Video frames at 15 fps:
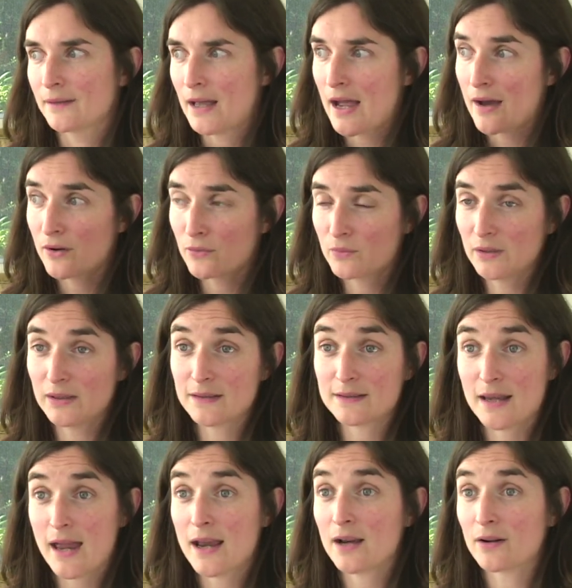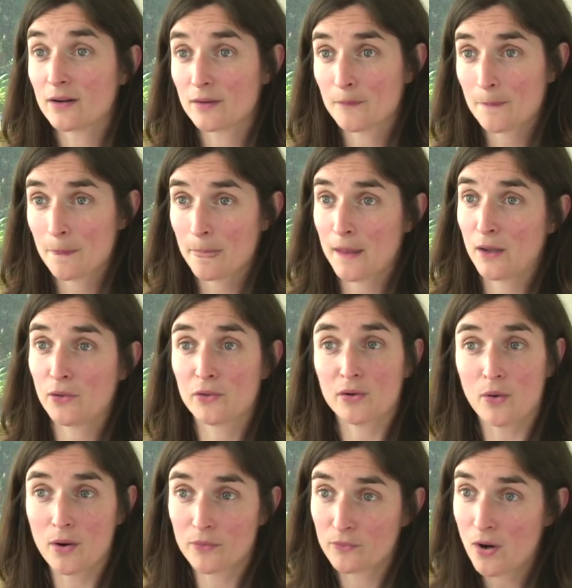how to release anger, like
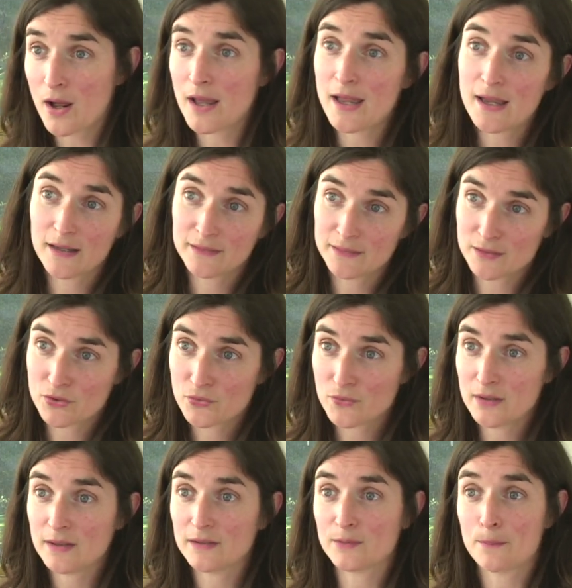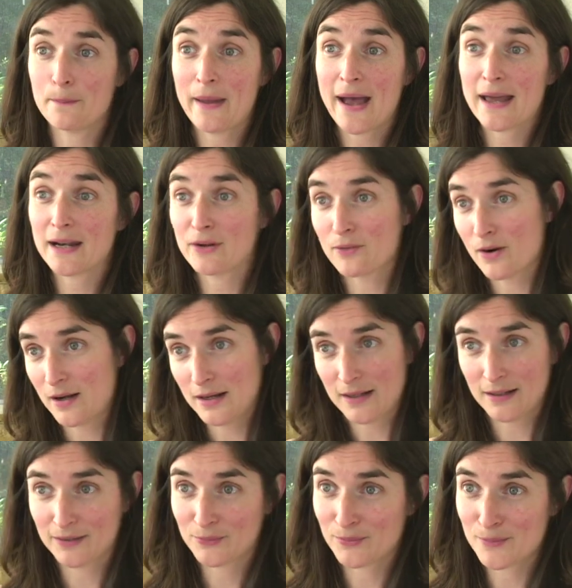throwing raw eggs at trees, batting raw
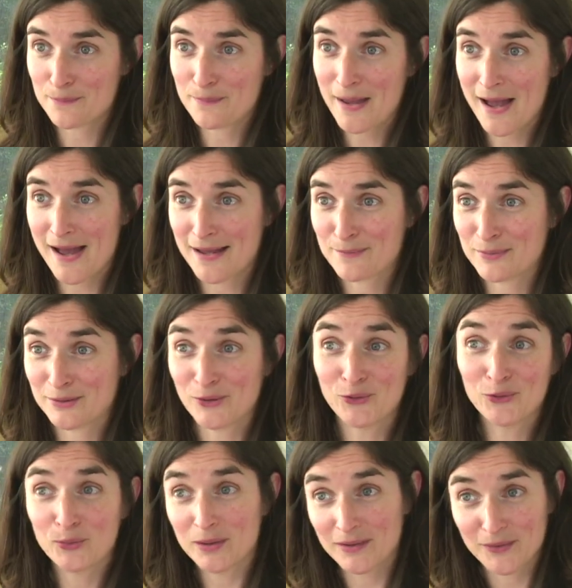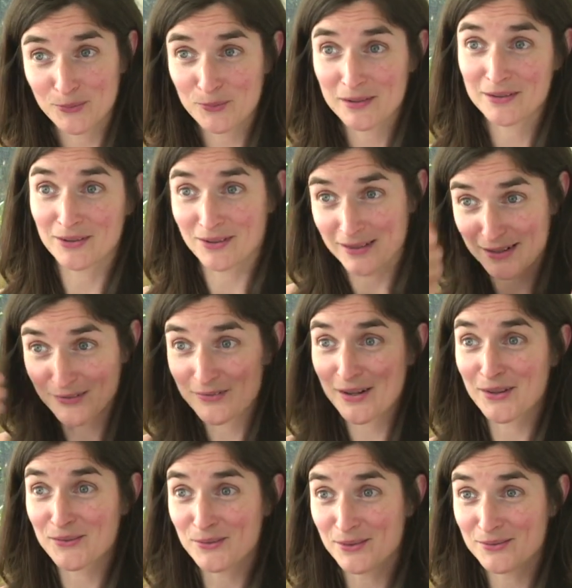eggs with a bat, but don't do it into the window, you get a
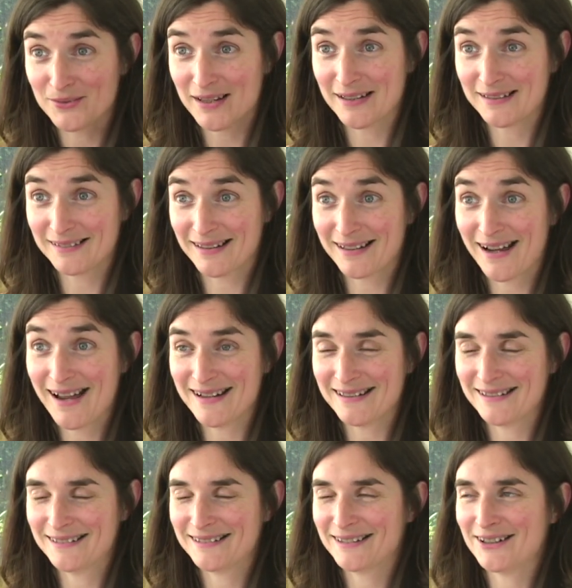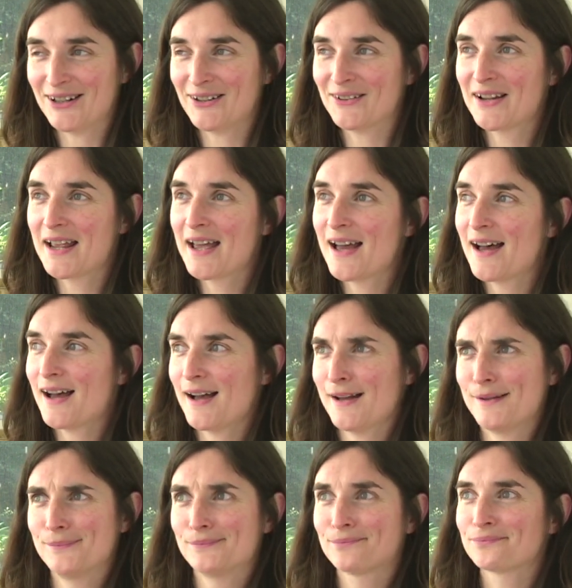face full of egg like I did, you know.
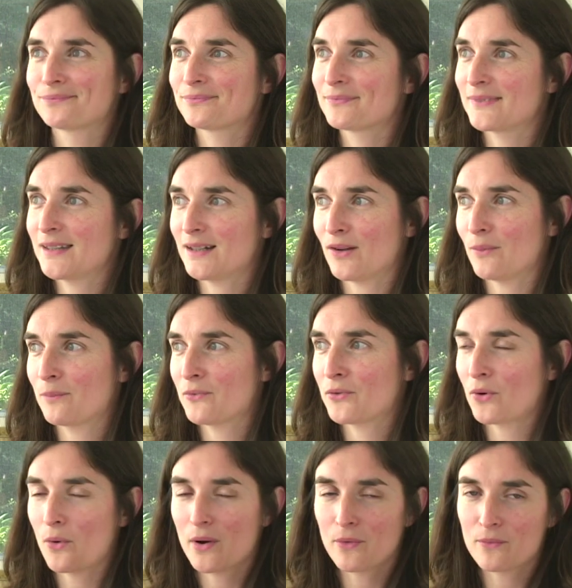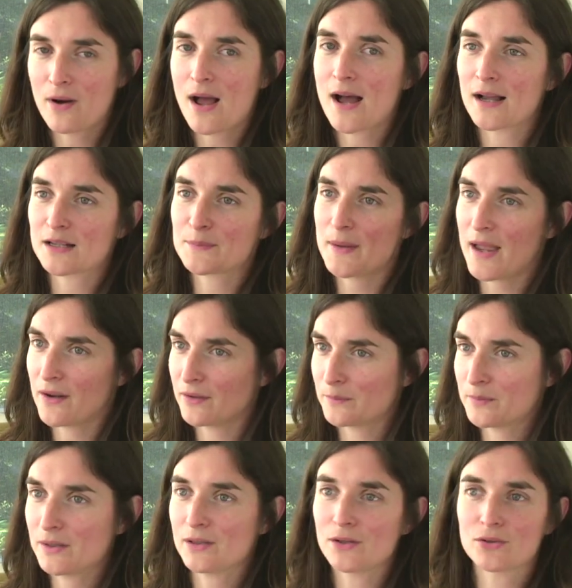Um, you know, throwing rocks, pounding
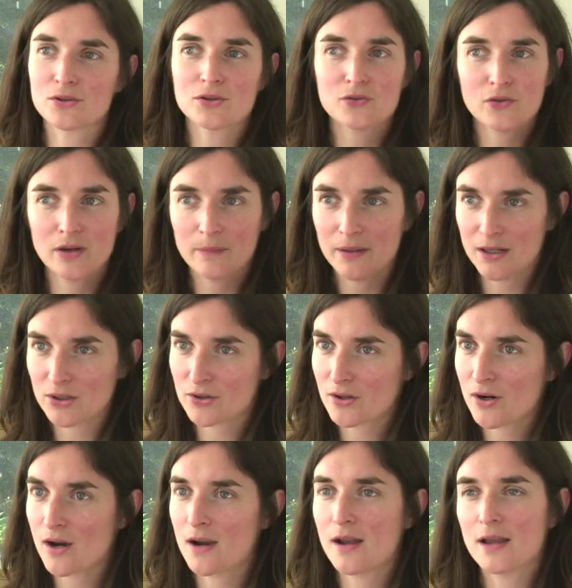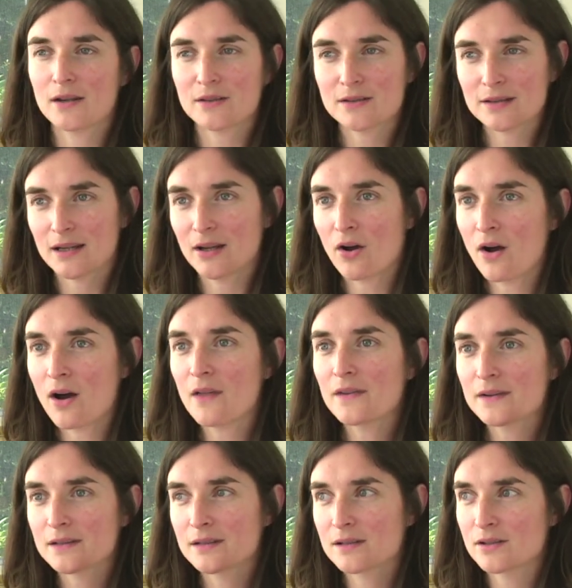pillows, screaming in your car, just like all
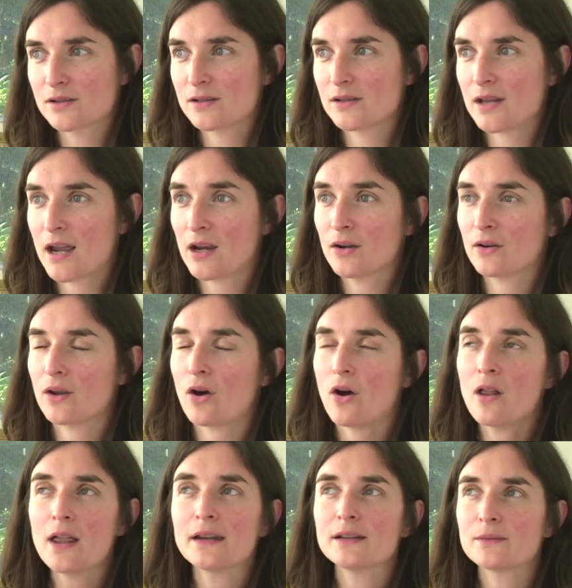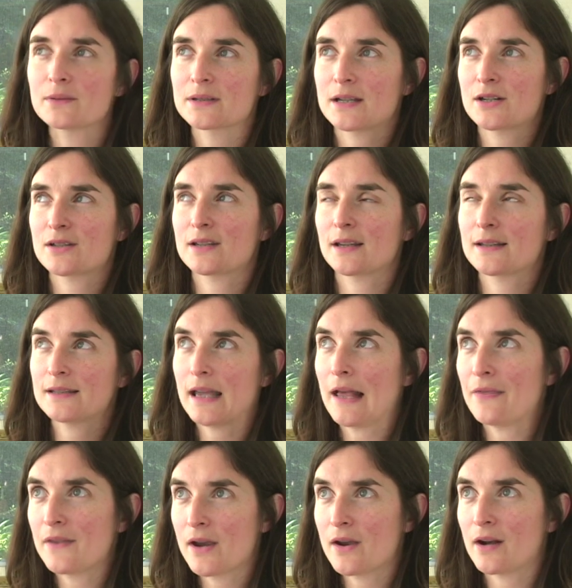these. I could, all I did was I just like
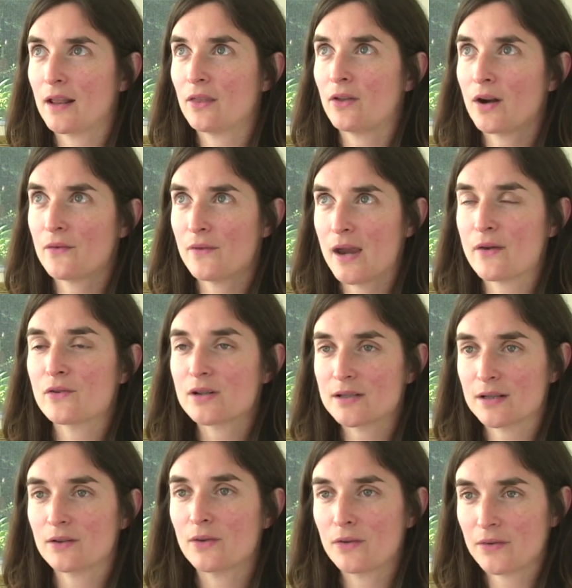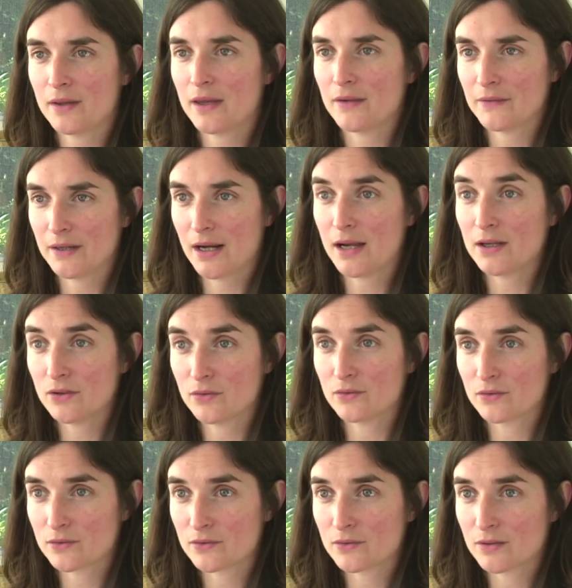sat there and I thought of every single thing that I
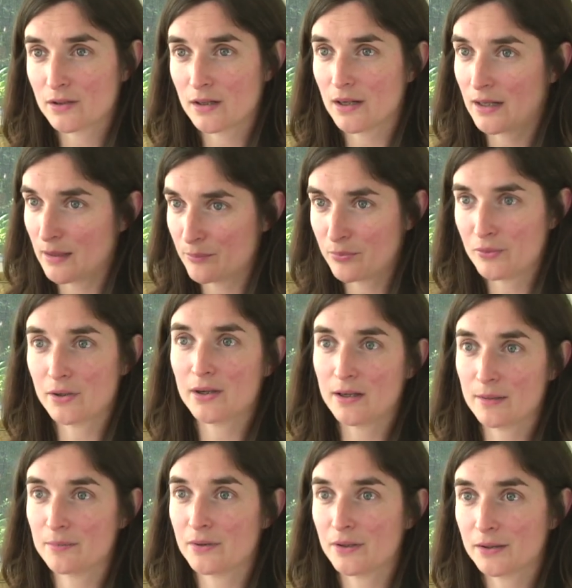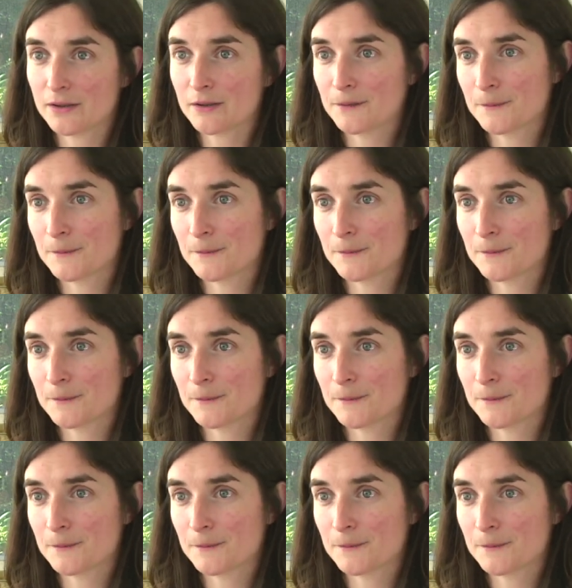used and I put it in a book.